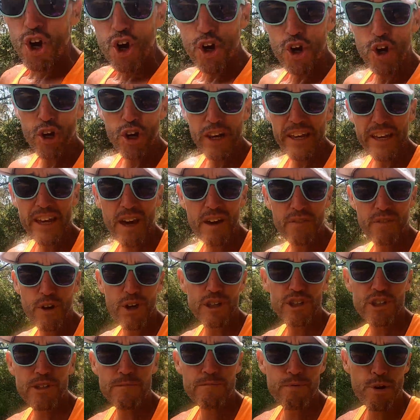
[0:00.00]
Early
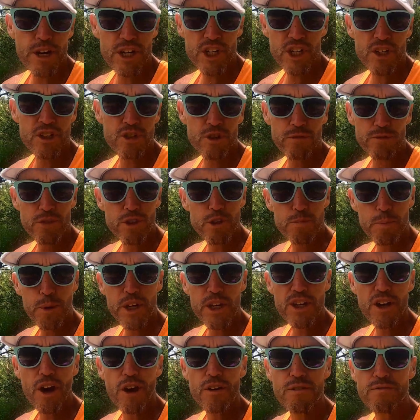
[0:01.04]
first impressions of the
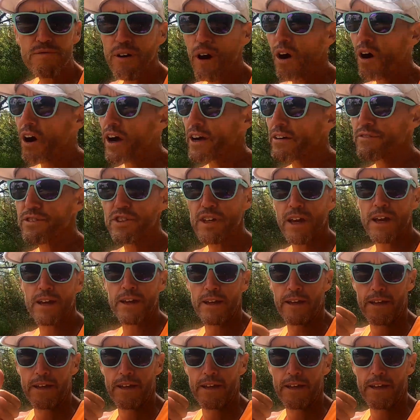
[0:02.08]
Speedgoat 5s,